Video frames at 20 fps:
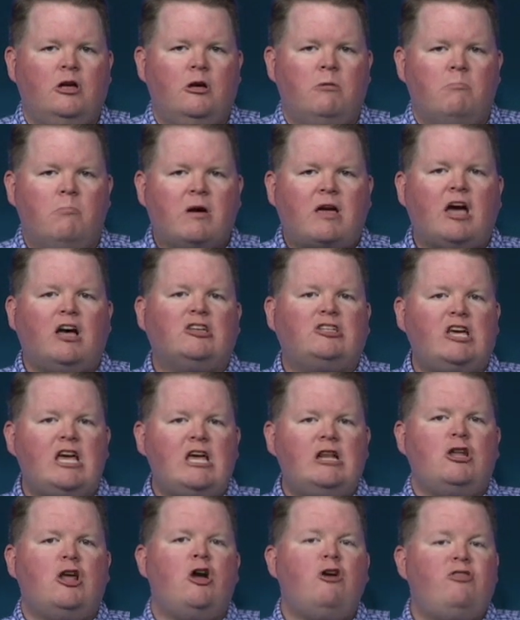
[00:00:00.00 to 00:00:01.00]
because
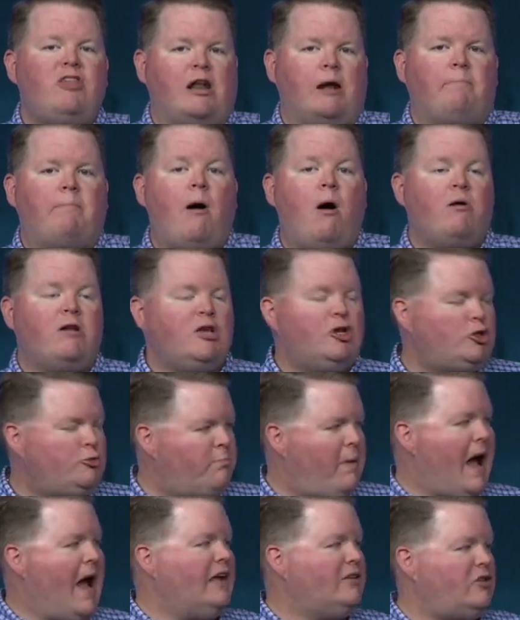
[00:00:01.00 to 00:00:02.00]
he knew that upon his
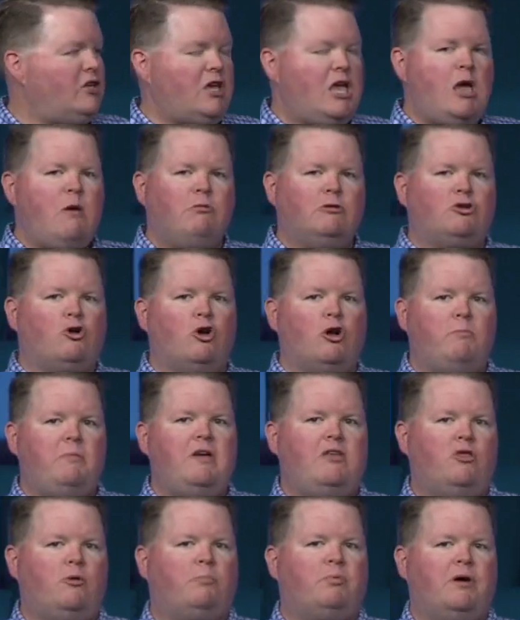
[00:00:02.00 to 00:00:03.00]
passing, he was going to be
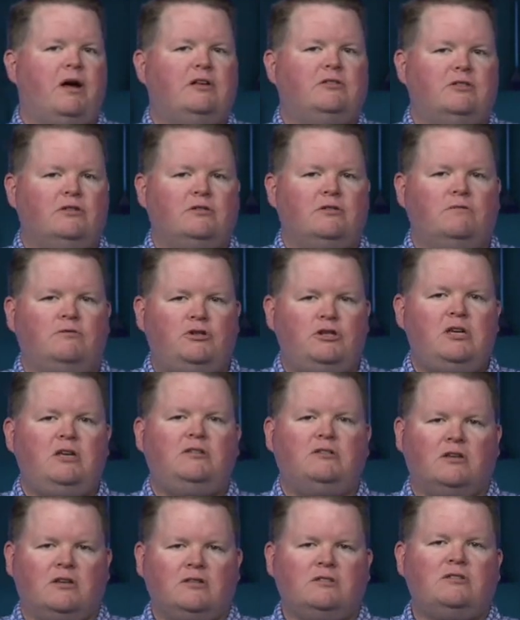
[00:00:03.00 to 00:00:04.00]
in the presence of
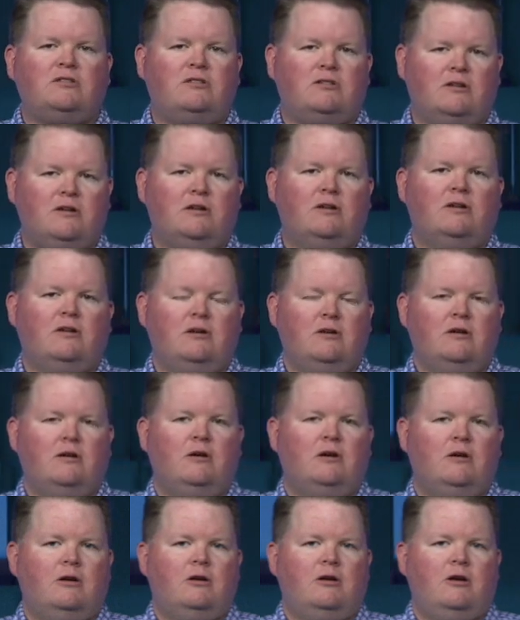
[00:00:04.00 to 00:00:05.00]
Jesus.
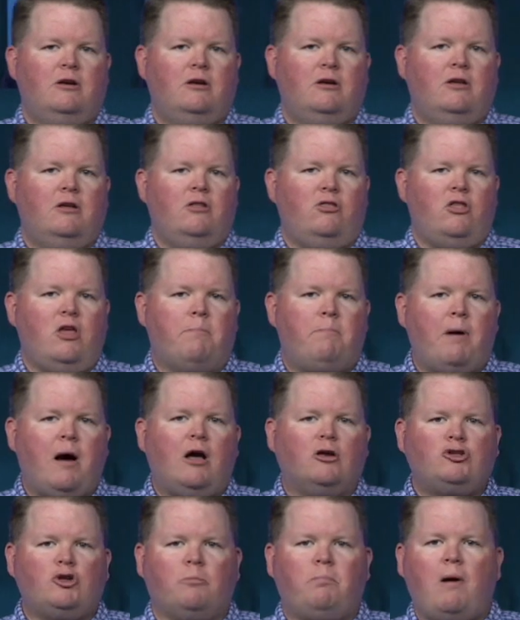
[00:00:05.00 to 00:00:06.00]
The
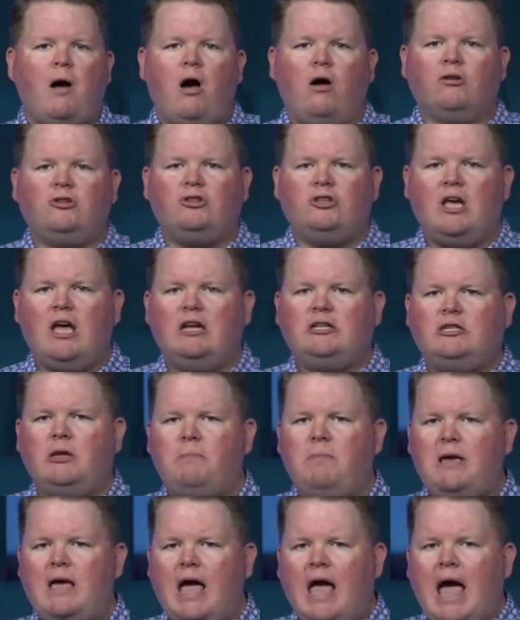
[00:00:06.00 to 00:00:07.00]
Apostle Paul said, To
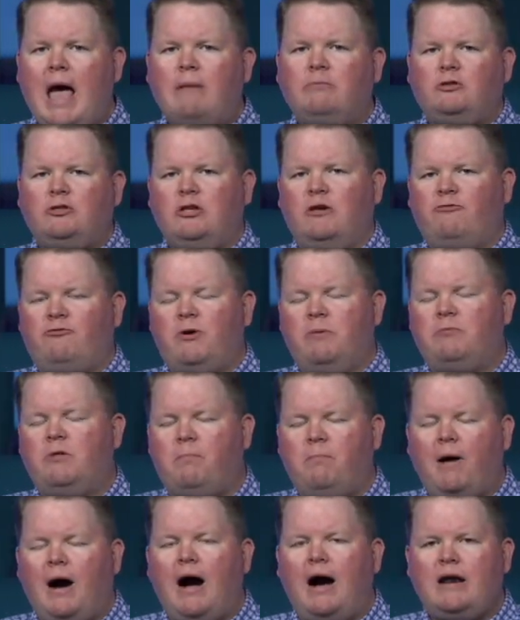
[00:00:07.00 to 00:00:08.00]
be absent from the
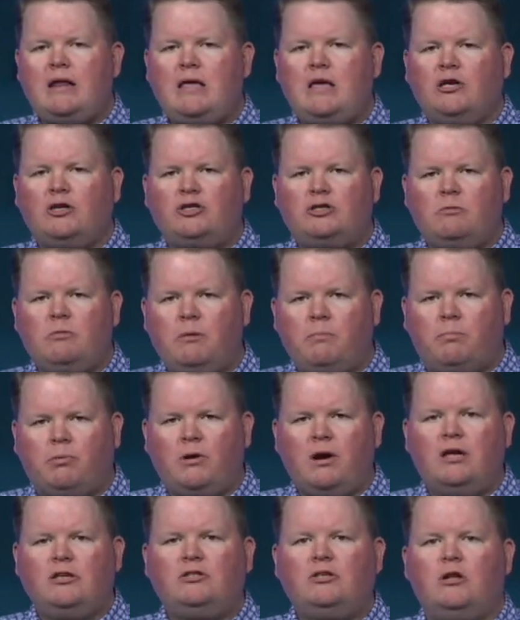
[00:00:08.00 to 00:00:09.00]
body is to be
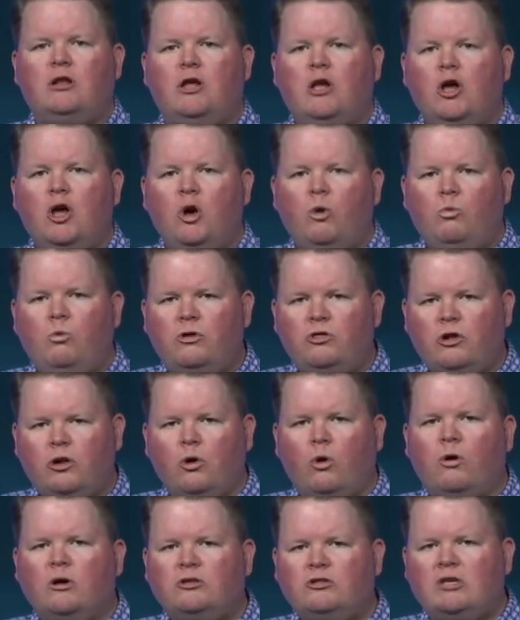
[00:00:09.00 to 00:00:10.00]
present with the
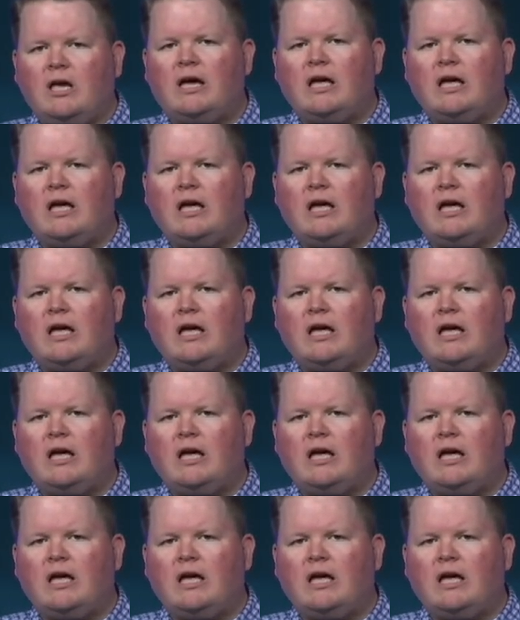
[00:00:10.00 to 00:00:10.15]
Lord. 2